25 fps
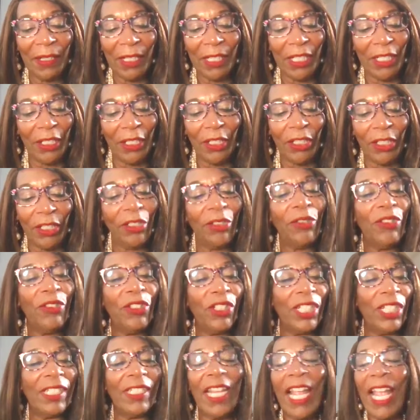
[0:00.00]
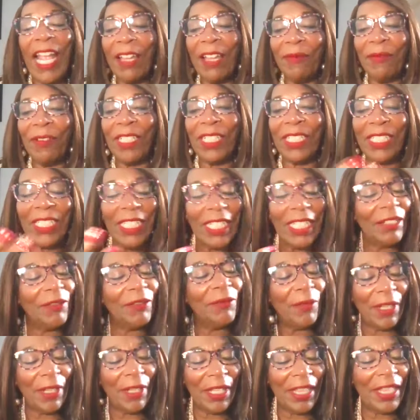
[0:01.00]
you just have to
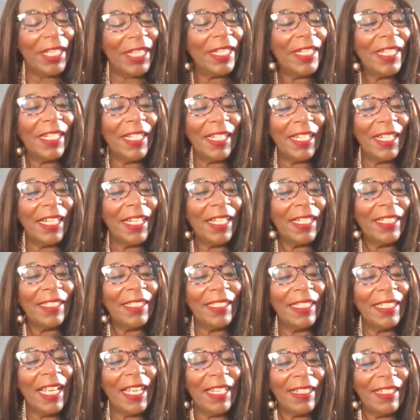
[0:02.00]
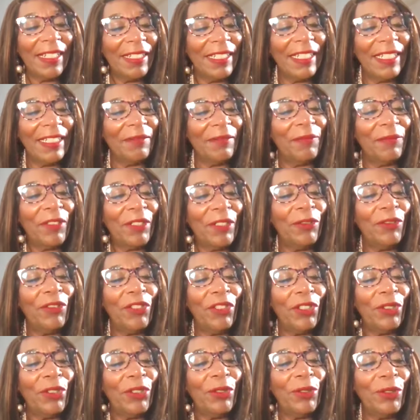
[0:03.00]
live with it. If you
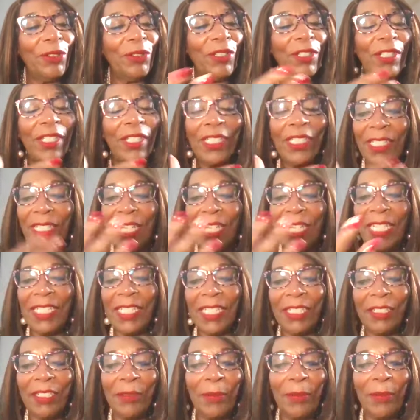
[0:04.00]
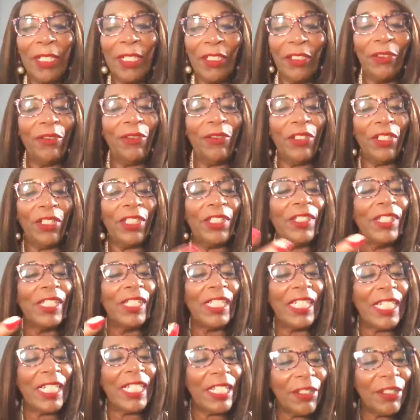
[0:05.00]
choose to take this you just
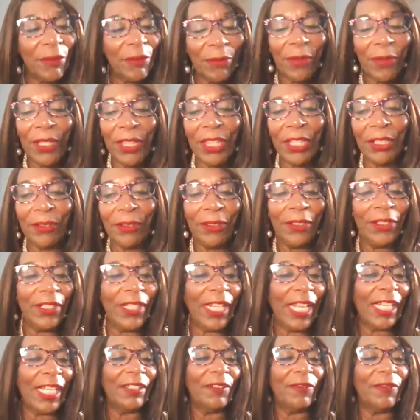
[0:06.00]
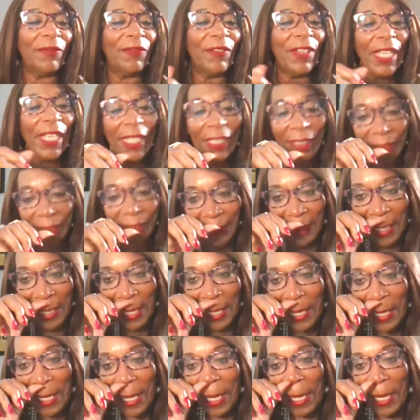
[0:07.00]
live with those side effects."
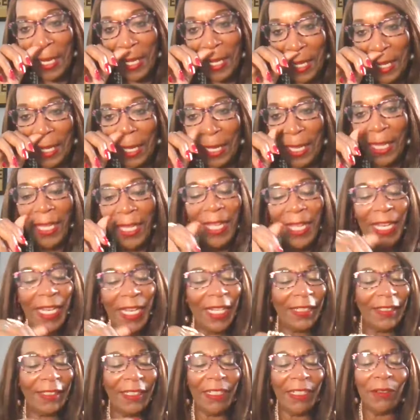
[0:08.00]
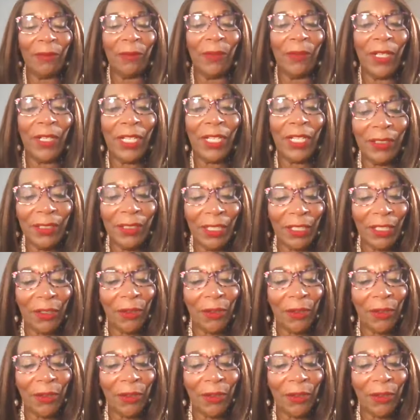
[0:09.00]
And I said, well,